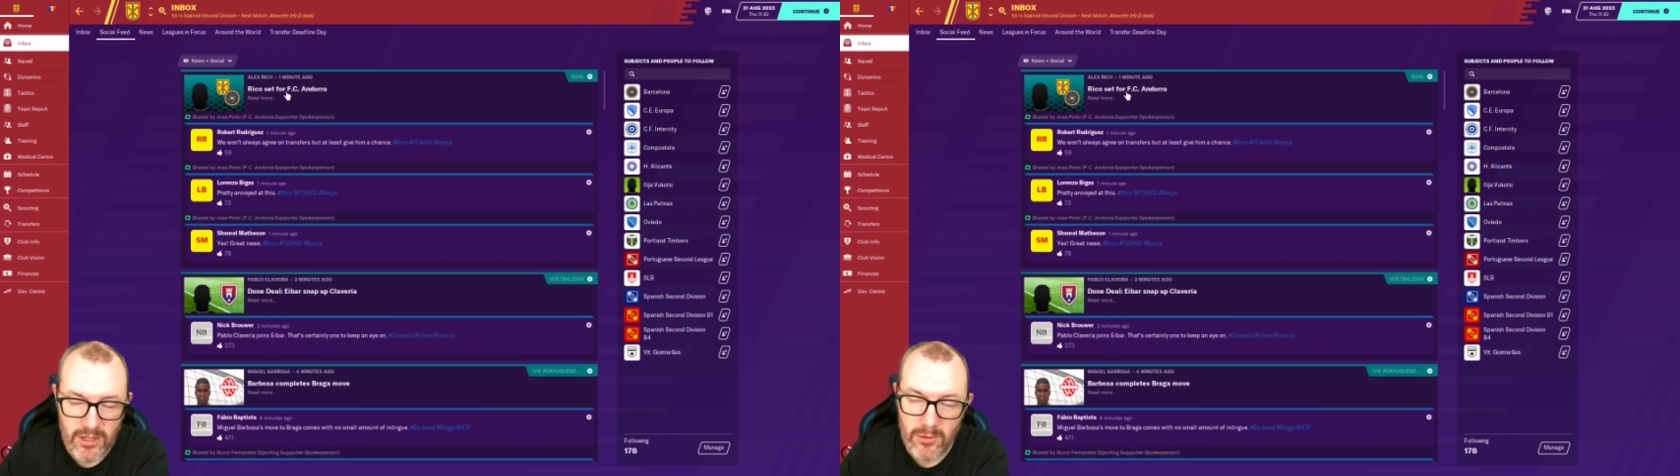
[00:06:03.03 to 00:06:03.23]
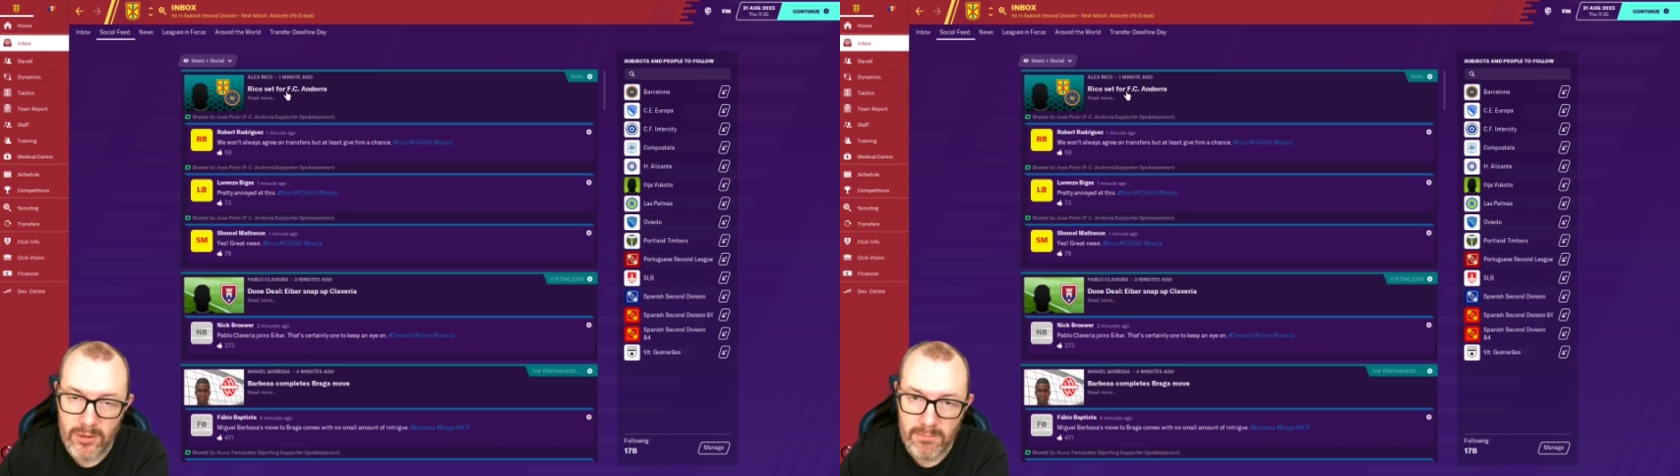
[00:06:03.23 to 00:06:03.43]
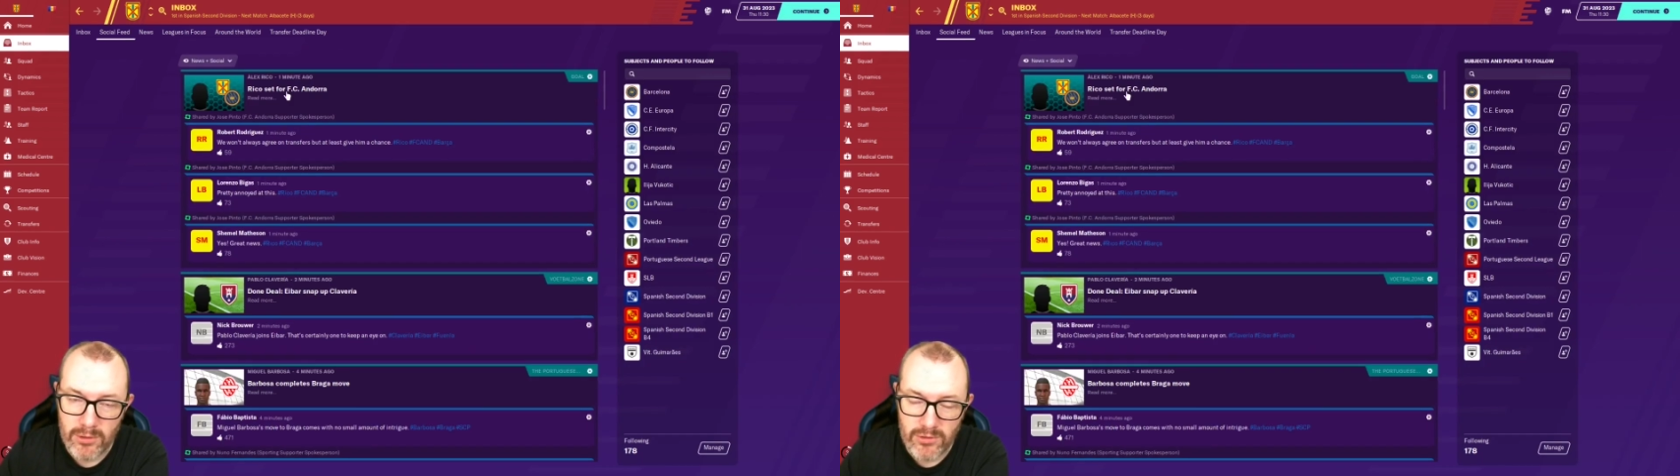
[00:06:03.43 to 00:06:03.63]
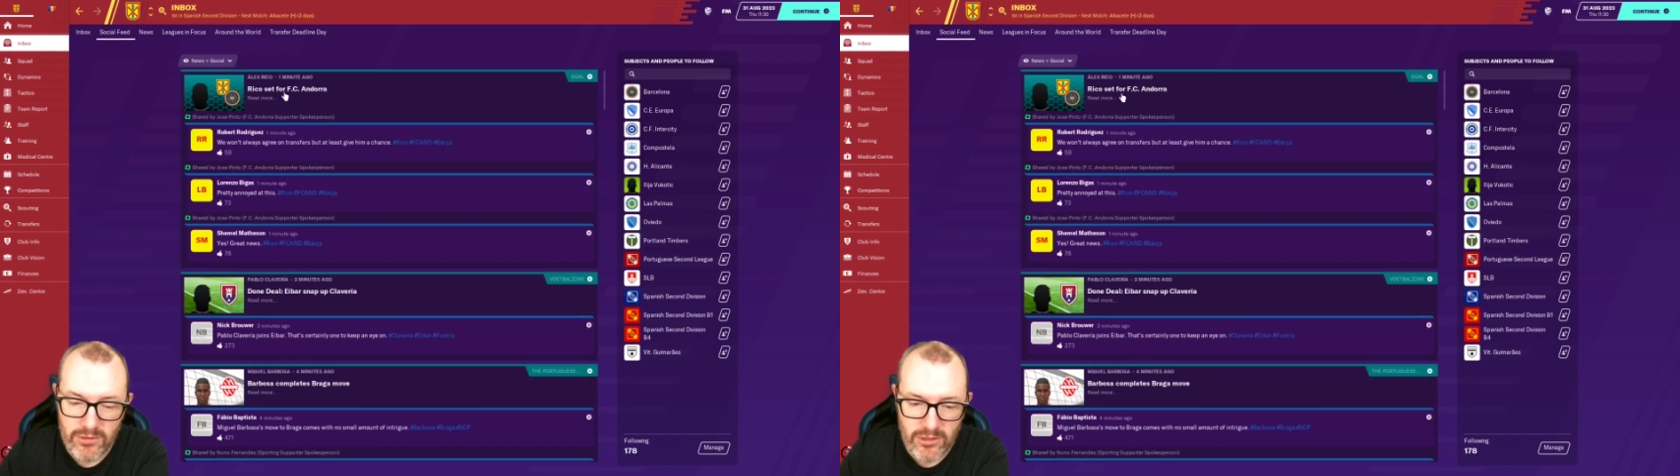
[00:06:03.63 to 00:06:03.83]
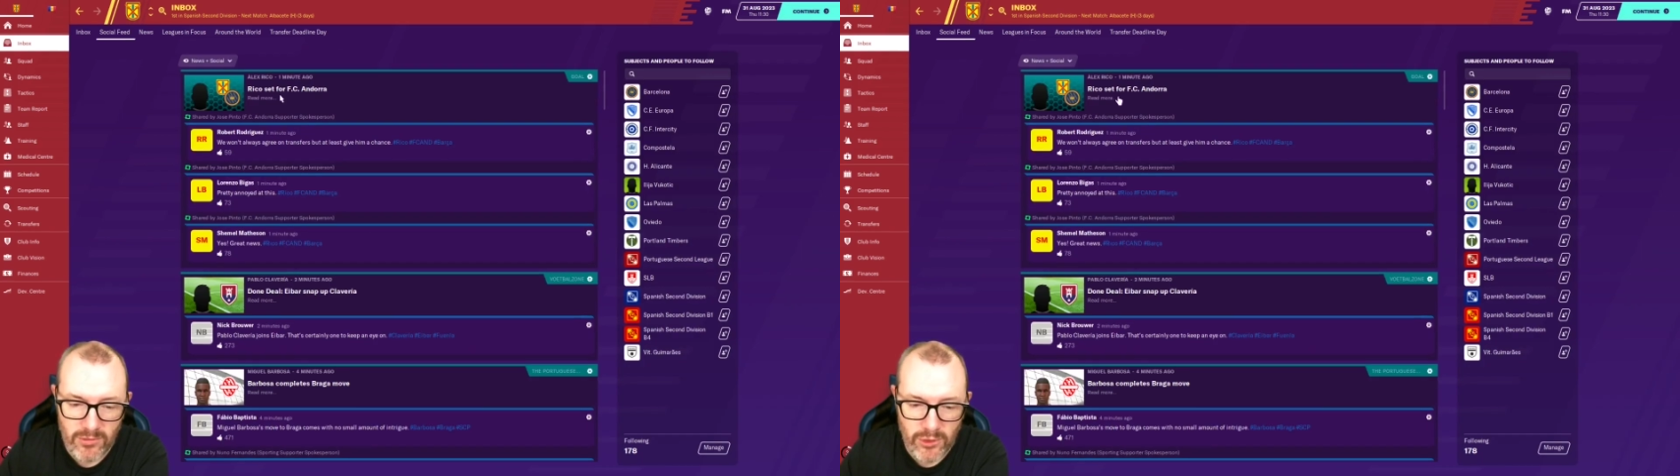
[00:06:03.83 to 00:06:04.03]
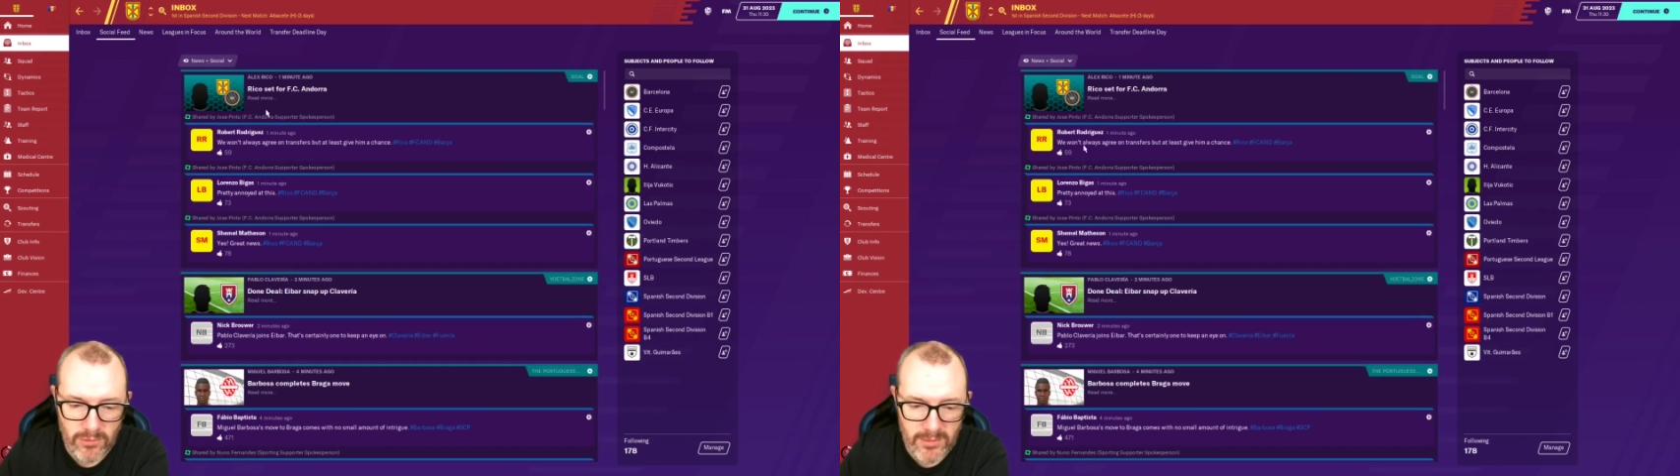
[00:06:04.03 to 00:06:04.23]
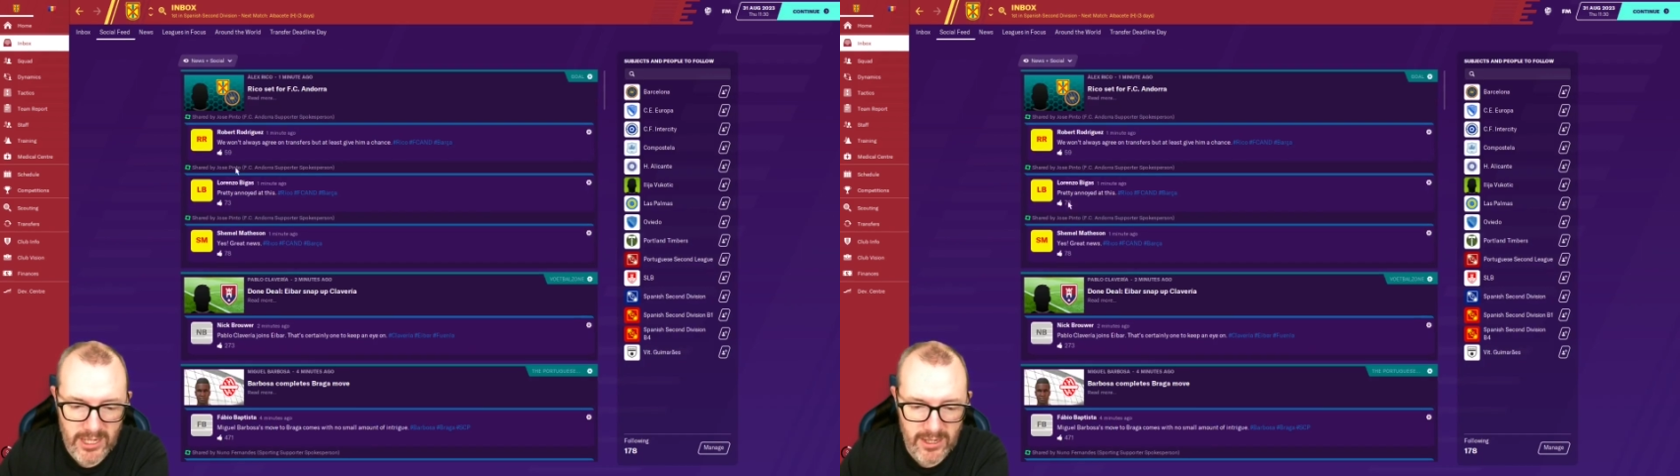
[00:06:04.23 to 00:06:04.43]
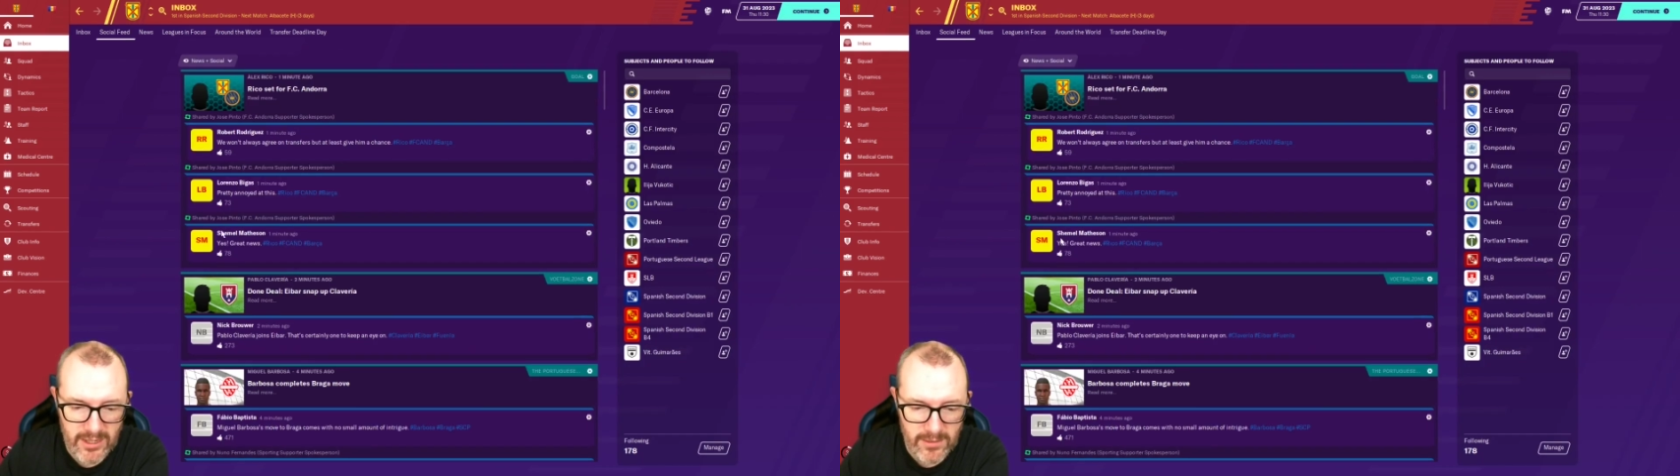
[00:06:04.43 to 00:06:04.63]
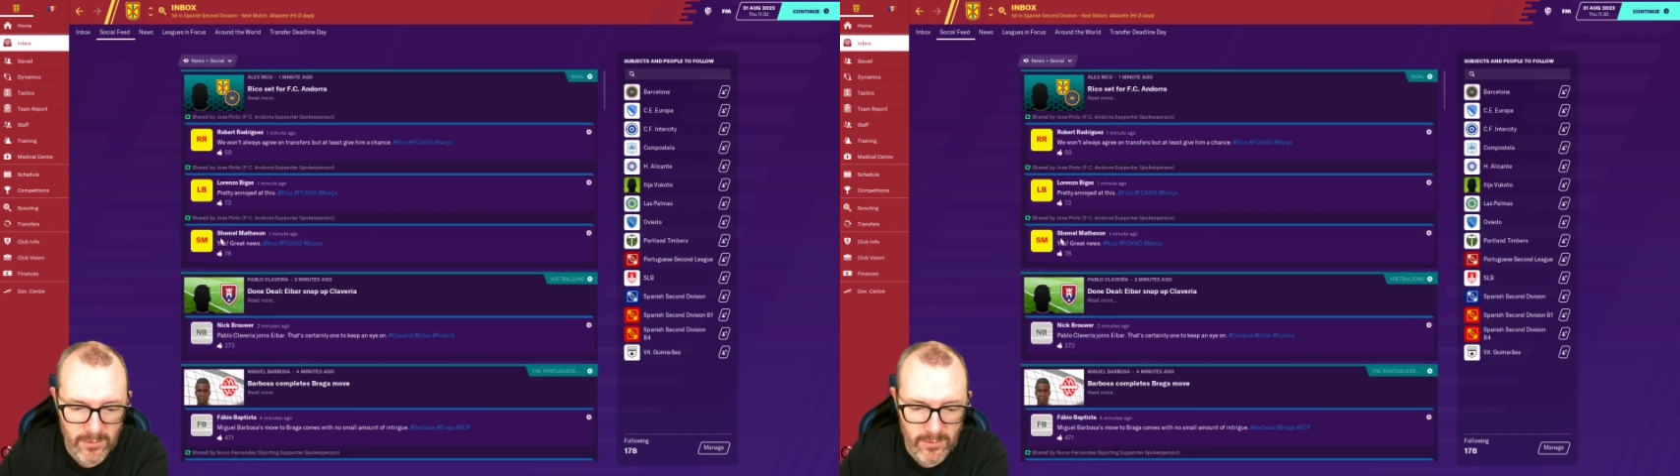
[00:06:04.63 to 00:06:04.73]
all-important social media.